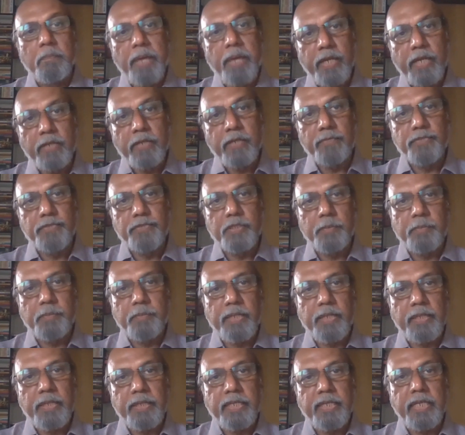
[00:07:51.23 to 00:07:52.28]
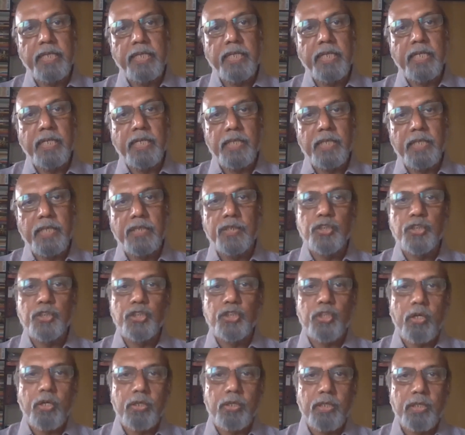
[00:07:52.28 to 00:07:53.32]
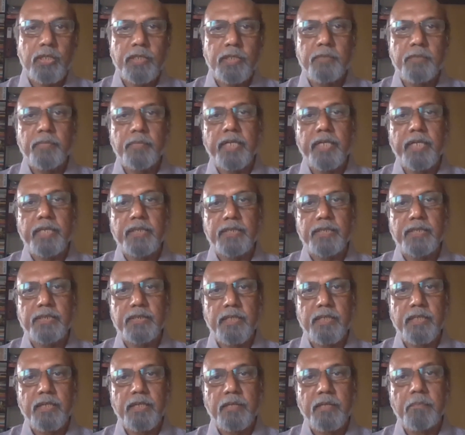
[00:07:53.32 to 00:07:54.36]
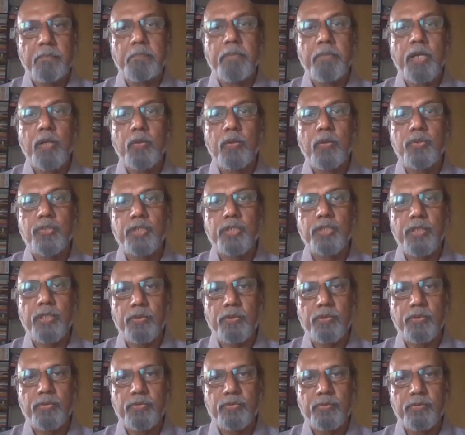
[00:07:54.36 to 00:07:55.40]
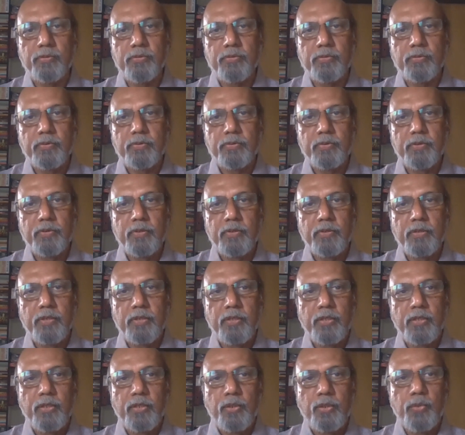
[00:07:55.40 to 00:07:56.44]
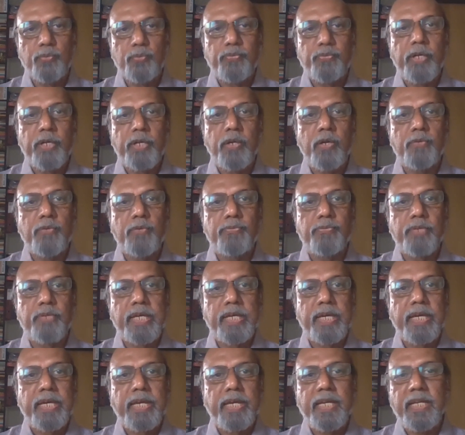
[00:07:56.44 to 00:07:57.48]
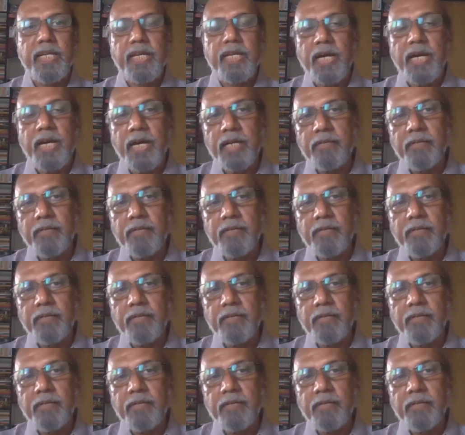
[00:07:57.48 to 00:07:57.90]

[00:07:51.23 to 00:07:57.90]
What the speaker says: Bank of Japan then cut short-term rates below zero to fend off any